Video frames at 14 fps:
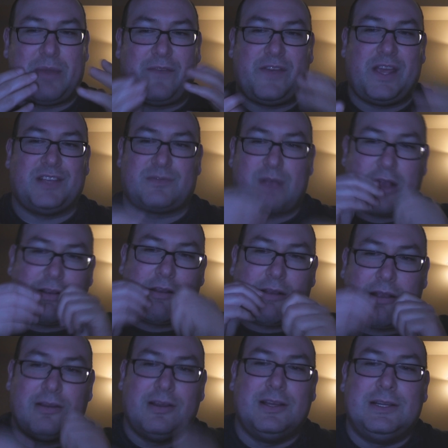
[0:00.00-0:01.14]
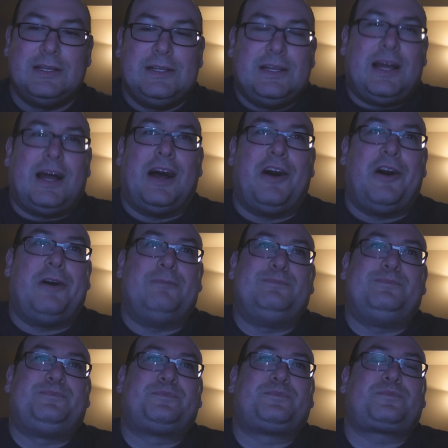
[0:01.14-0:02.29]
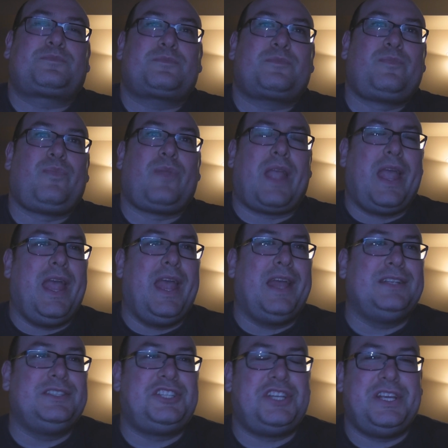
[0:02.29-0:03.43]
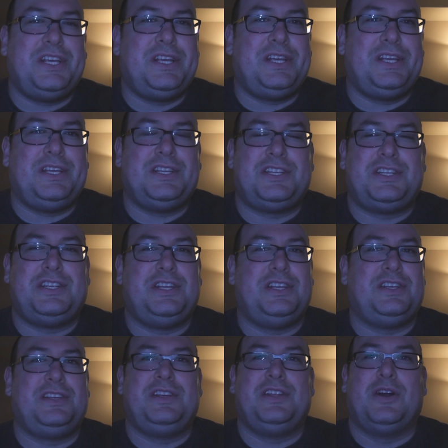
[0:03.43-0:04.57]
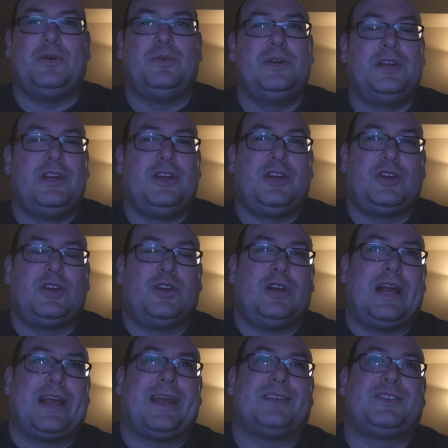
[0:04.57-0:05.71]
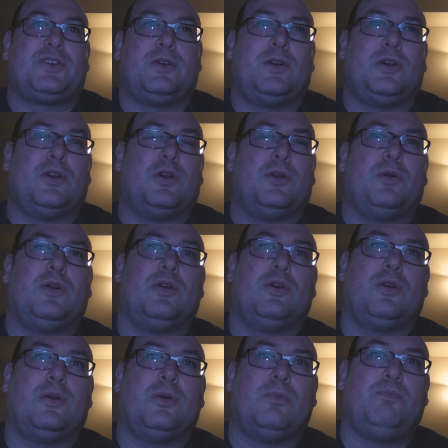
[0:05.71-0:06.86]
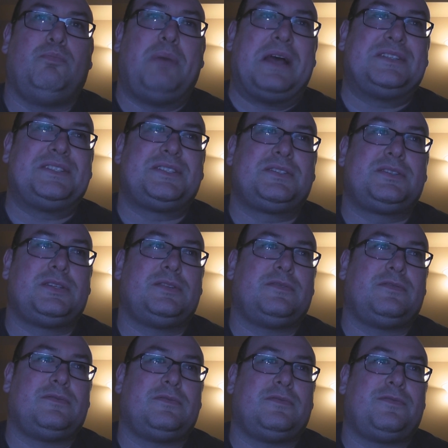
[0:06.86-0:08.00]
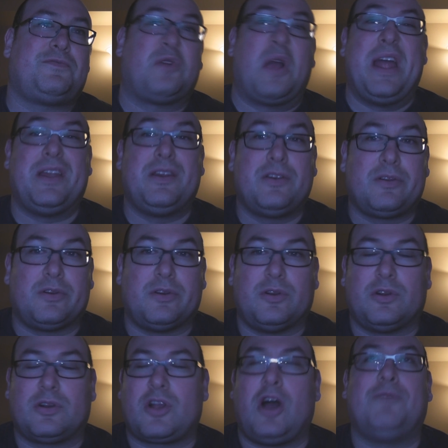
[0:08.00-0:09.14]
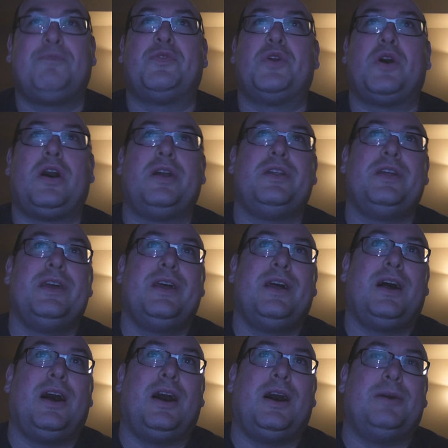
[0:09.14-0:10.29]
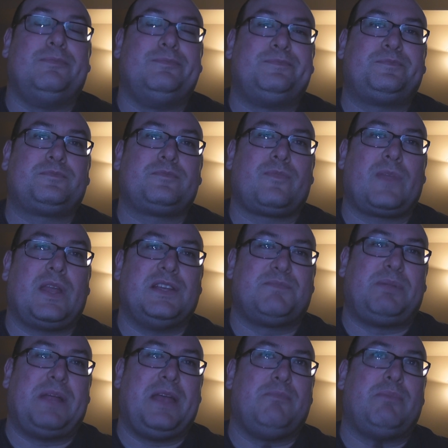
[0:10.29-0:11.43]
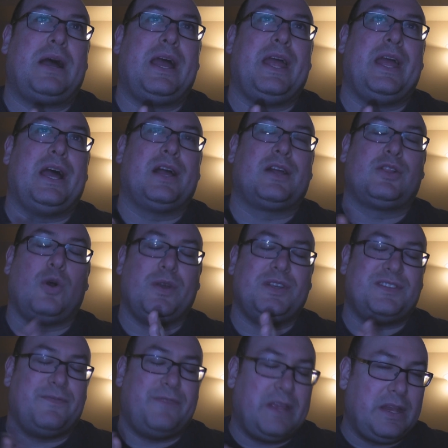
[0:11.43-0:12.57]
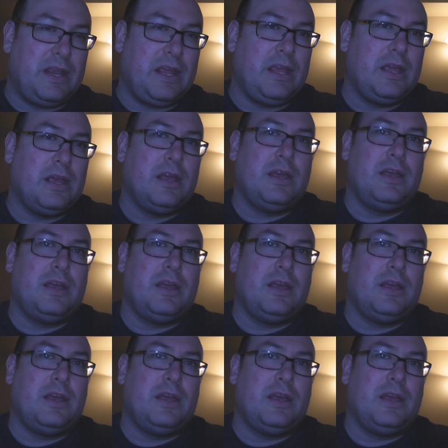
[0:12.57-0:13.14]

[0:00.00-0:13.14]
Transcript: it in my face. Um, and she, she, you know, her, I guess her, her, her best friend or her confidant um, is played by uh, Chloe Sevigny